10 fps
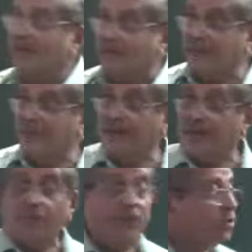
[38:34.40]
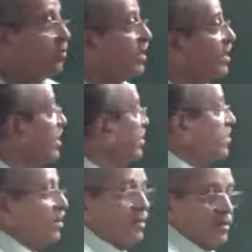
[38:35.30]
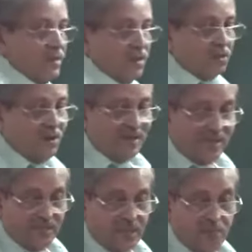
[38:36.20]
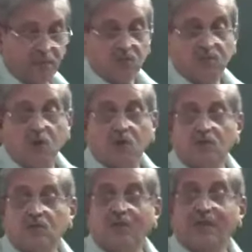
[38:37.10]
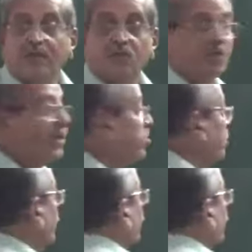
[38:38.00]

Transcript: other different compounds. What are they? So, other examples for geometrical isomerism.